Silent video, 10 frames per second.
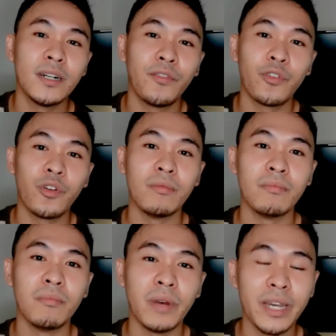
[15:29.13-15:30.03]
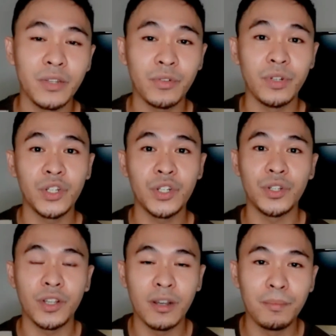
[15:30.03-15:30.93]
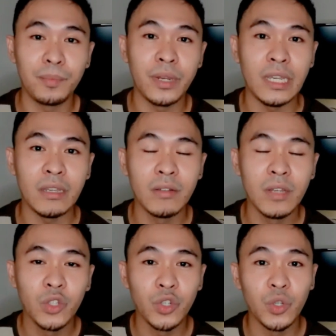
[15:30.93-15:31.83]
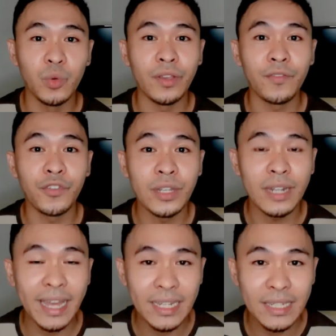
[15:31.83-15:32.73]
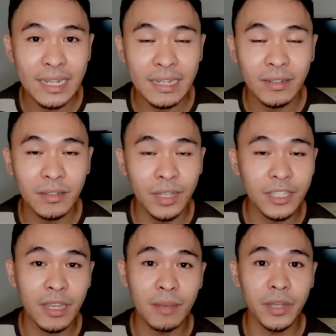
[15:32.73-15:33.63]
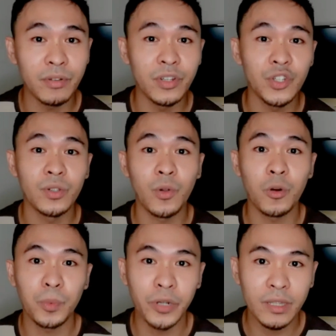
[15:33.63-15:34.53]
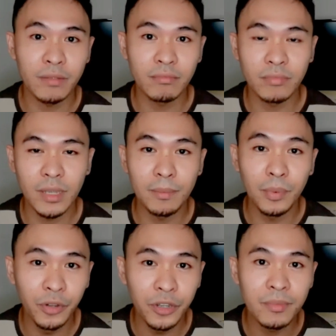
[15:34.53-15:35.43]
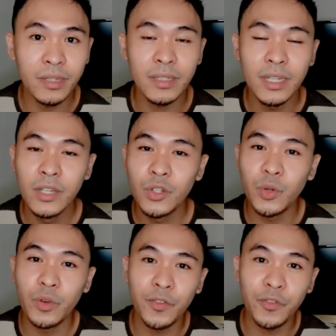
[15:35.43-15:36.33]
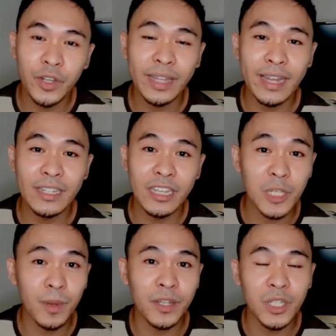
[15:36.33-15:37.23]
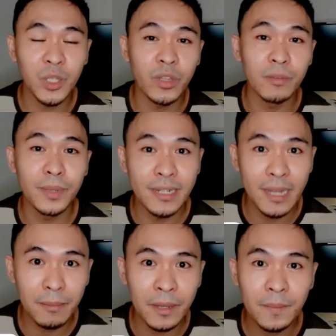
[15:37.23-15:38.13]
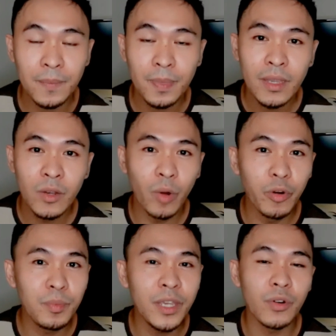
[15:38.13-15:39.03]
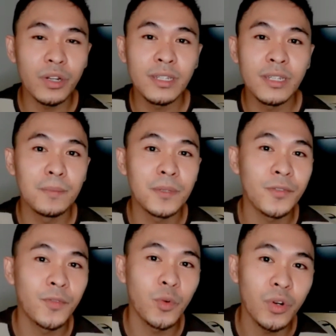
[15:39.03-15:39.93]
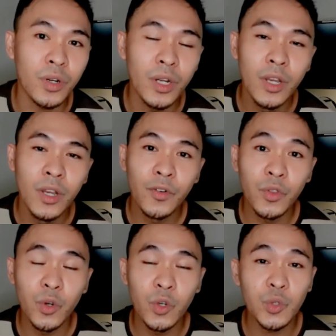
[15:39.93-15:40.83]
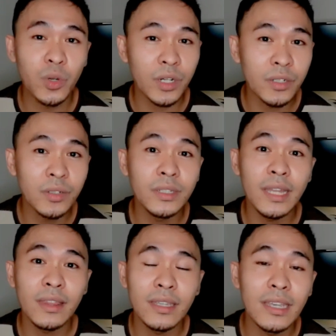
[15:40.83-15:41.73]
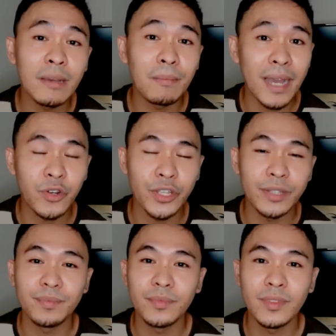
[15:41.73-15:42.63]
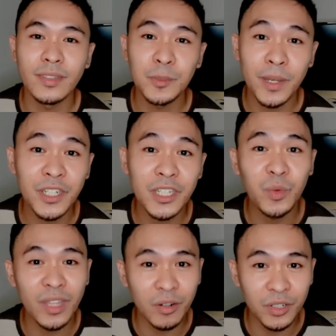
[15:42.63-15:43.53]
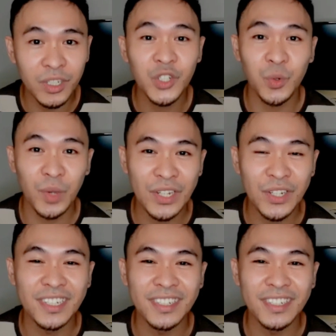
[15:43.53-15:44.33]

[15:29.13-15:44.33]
from my traditional company to doing freelancing, or let's say my traditional corporate employment to doing freelancing, especially with the pandemic? What would be your tips for those who are currently thinking about it, especially with our situation?